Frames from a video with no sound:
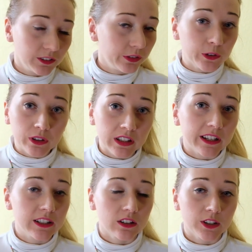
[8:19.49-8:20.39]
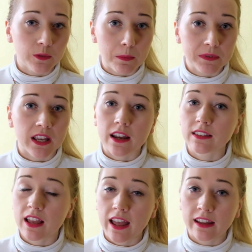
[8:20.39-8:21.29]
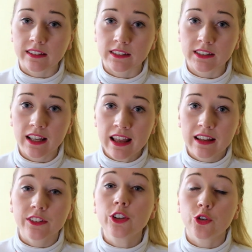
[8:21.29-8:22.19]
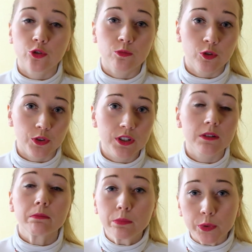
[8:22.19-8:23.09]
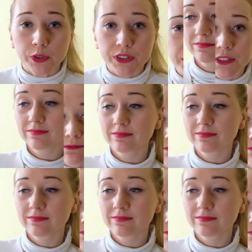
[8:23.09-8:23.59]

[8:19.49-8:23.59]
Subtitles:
Few clicks on the website and the room was booked.